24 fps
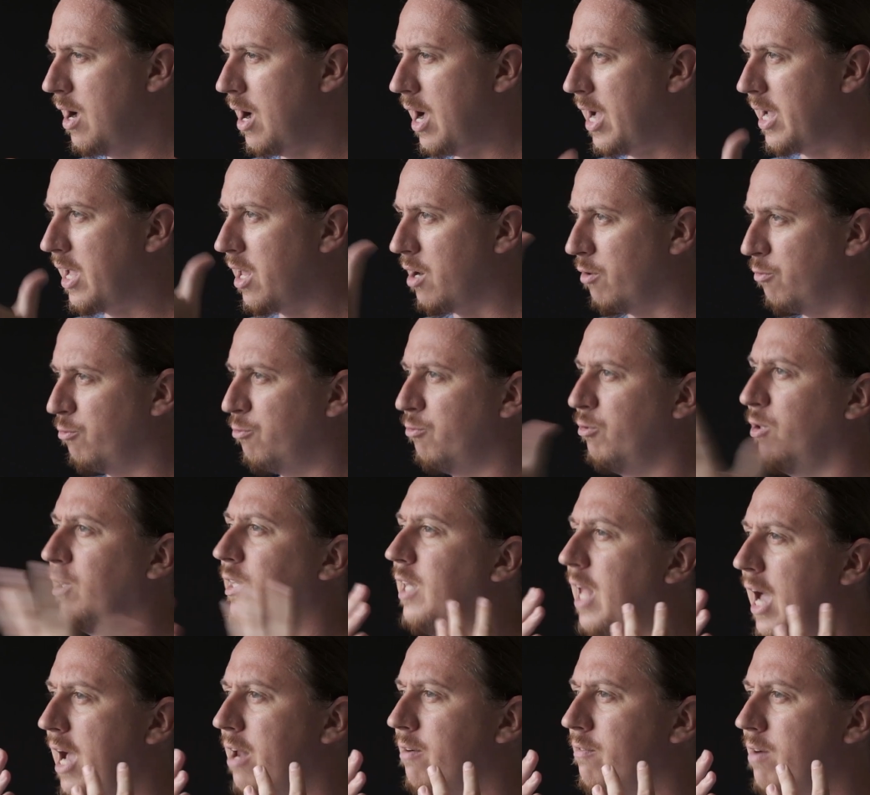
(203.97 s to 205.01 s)
I get a full
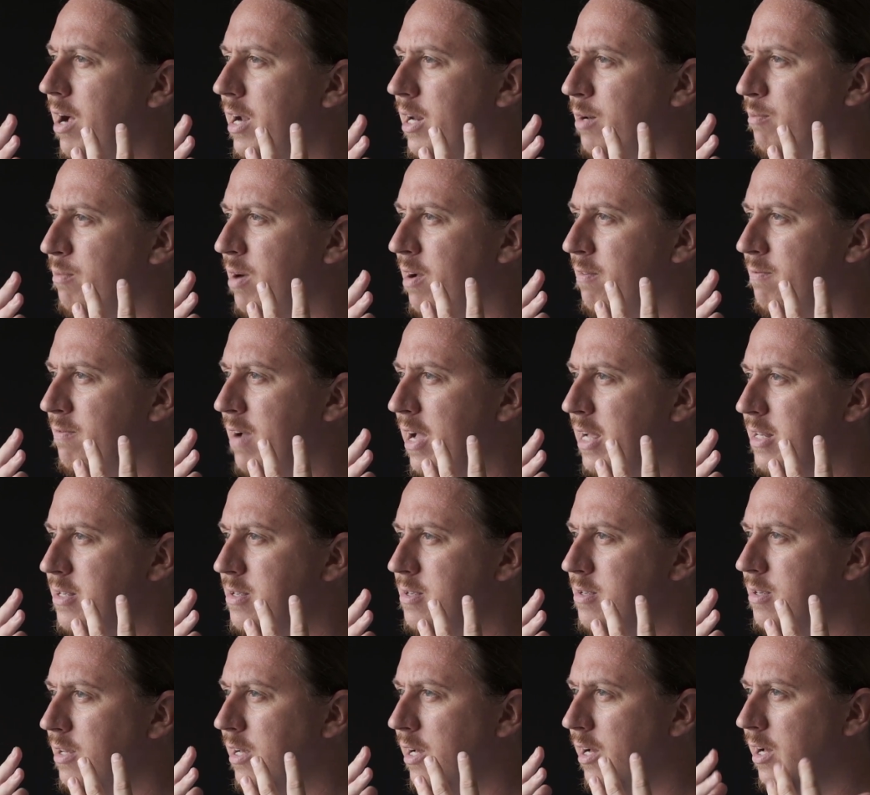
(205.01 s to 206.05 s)
light right in my
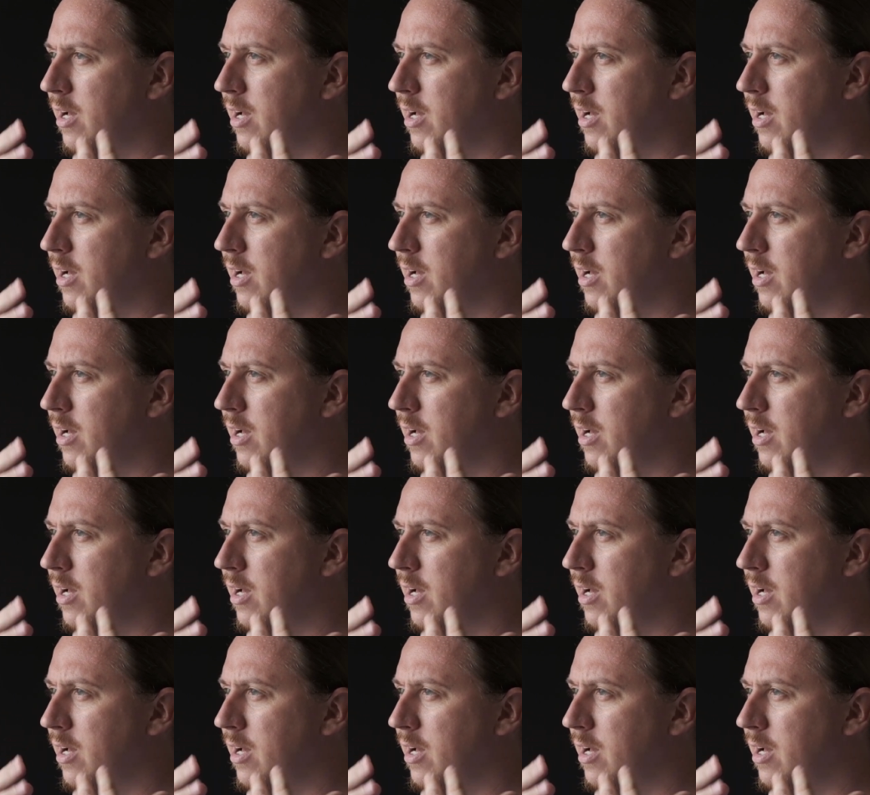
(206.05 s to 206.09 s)
face.